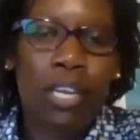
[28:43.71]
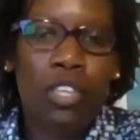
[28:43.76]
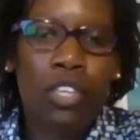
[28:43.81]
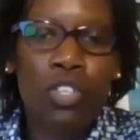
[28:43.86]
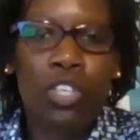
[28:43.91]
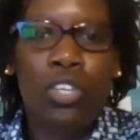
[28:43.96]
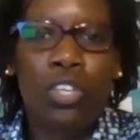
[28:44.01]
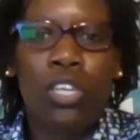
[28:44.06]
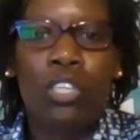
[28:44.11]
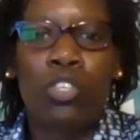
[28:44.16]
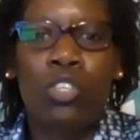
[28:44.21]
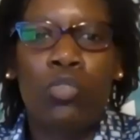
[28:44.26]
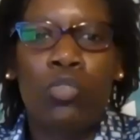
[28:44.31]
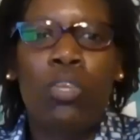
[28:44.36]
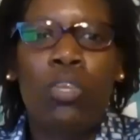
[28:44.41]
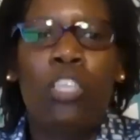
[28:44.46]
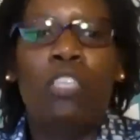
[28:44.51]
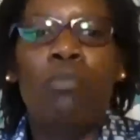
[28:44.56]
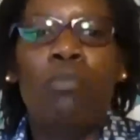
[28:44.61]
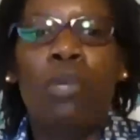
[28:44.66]
Nigerian
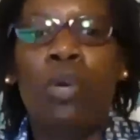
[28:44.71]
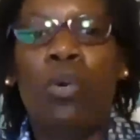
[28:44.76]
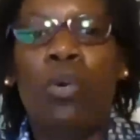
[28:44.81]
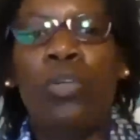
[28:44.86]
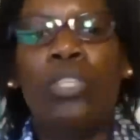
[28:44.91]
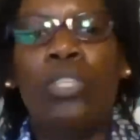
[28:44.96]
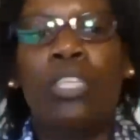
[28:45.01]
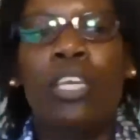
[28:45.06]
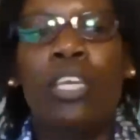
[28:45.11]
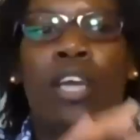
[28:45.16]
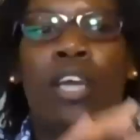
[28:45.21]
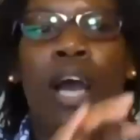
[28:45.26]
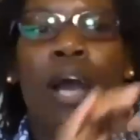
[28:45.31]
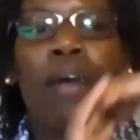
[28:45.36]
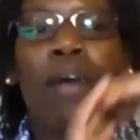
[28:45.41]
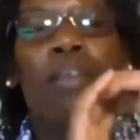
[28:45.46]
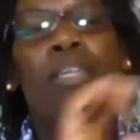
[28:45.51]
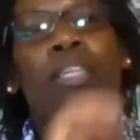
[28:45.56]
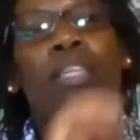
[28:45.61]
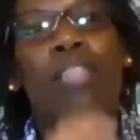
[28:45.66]
students because they,
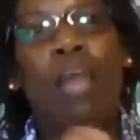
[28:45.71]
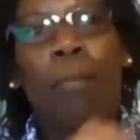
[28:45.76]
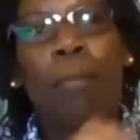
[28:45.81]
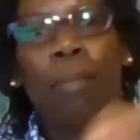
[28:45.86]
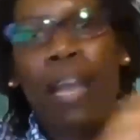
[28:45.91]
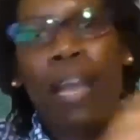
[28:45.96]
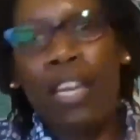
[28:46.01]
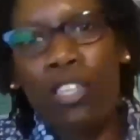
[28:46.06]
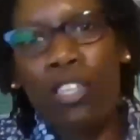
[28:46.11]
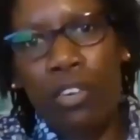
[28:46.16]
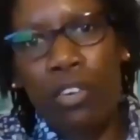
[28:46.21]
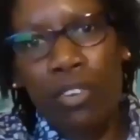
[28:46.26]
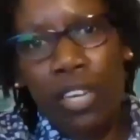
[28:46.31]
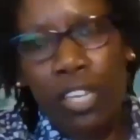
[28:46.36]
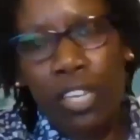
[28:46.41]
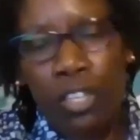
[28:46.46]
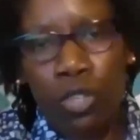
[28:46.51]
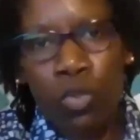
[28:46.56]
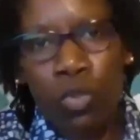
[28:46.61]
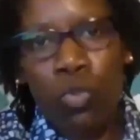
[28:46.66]
they applied
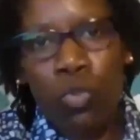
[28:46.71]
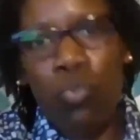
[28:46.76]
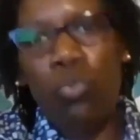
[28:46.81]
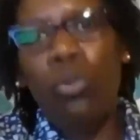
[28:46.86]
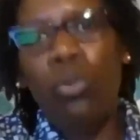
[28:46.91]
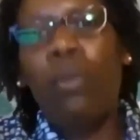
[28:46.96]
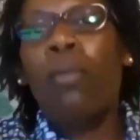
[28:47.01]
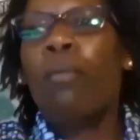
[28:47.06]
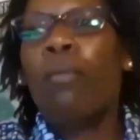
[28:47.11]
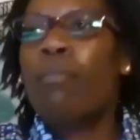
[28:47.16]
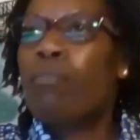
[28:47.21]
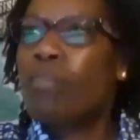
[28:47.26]
directly to school.